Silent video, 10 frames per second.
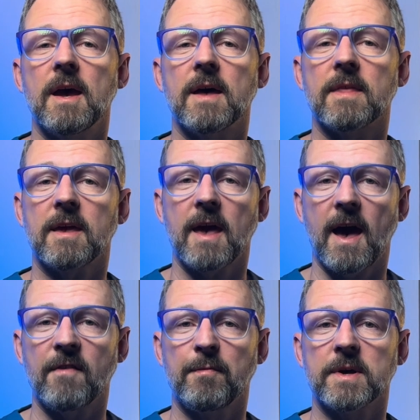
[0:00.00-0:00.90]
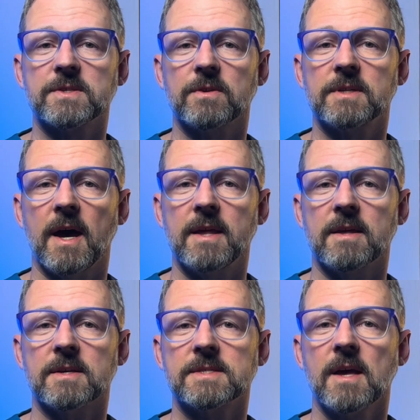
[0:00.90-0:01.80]
and the calf muscle
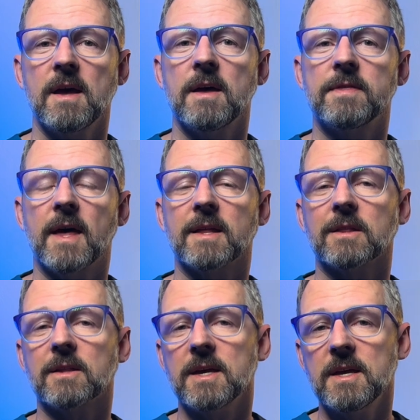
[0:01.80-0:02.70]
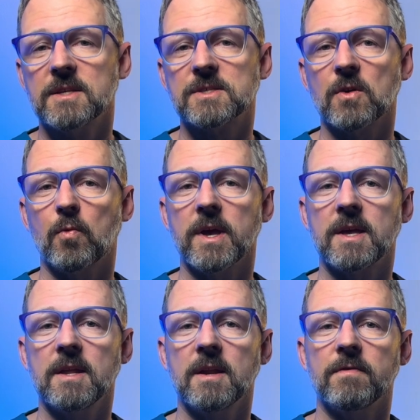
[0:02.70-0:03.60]
tightness that leads to
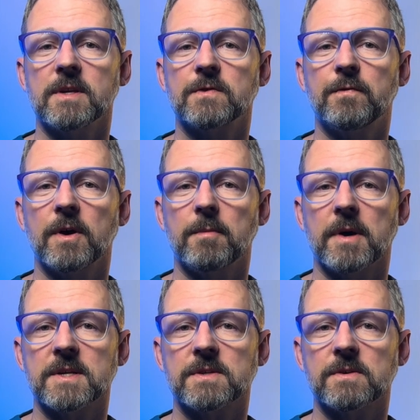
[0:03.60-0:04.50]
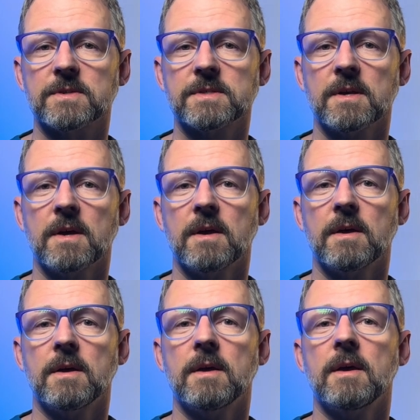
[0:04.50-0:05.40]
weakening of these foot muscles
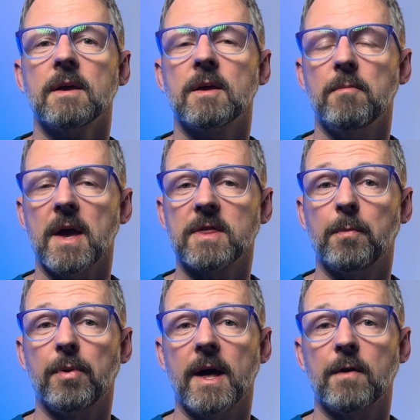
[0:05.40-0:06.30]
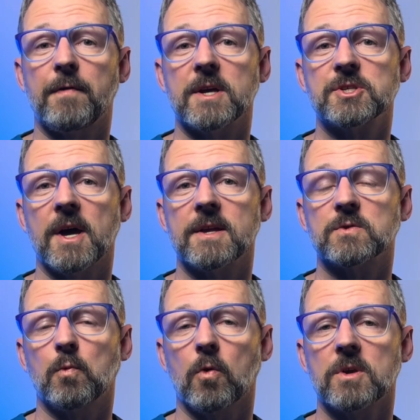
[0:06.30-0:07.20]
can make the plantar
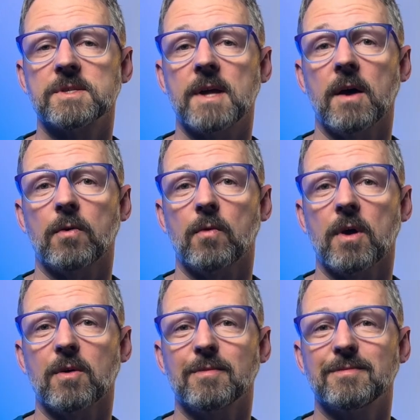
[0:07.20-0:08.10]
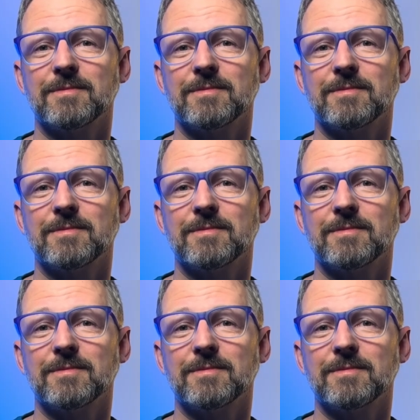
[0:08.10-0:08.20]
fasciitis worse down the road.